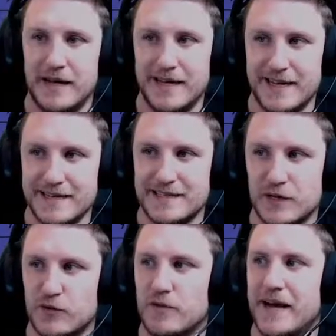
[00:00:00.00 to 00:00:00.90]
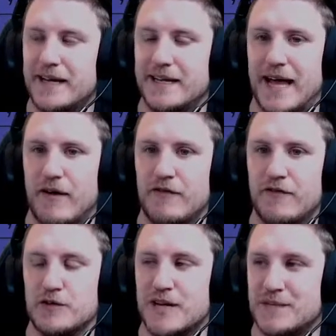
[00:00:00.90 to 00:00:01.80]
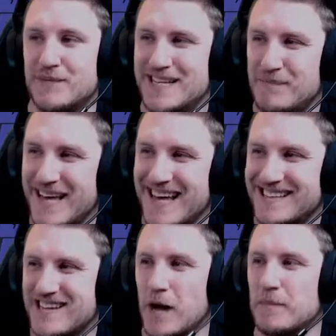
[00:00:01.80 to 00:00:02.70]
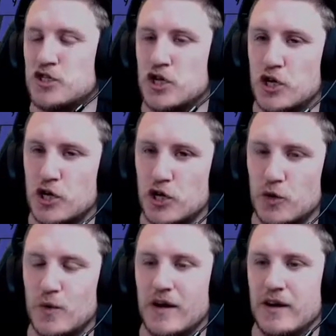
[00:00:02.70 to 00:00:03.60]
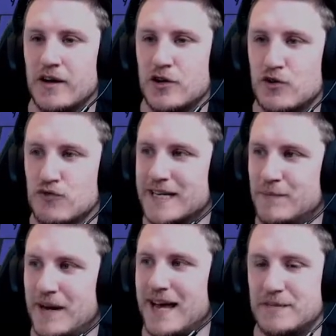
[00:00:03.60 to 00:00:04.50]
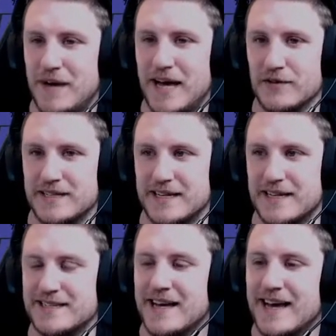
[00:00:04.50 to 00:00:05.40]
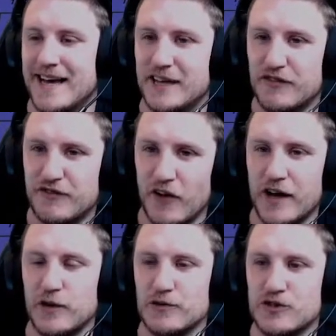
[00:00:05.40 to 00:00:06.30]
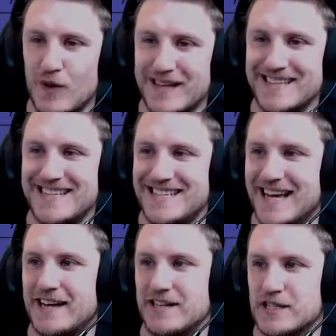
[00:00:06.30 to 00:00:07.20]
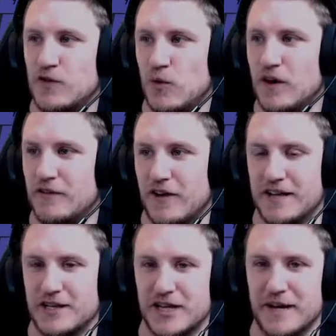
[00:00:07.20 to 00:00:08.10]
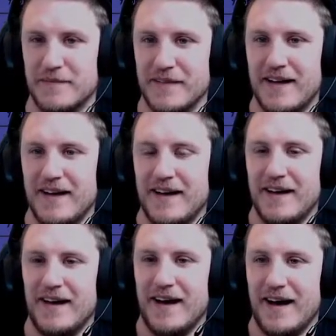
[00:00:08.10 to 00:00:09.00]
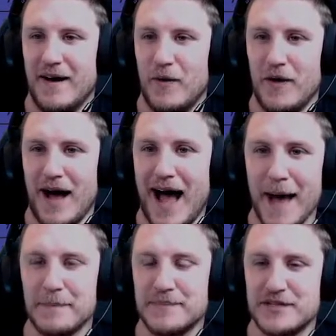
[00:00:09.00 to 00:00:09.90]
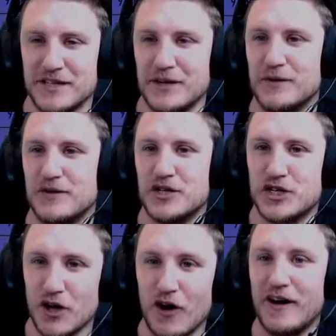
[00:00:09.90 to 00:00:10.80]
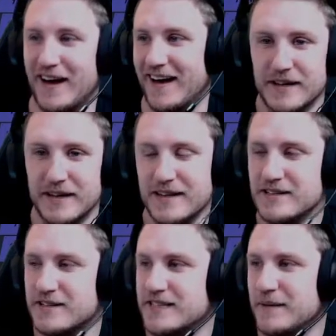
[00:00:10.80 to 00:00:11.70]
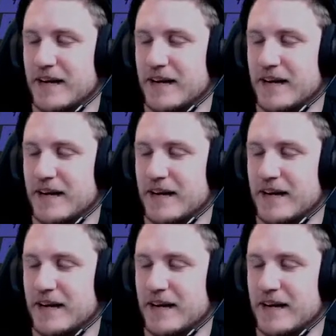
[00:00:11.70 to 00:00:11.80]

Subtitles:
he is still remaining there in first place, but he's picked up 2 grid place penalties in the final 20 seconds of qualifying, Jim. Absolute shocker. So Seaman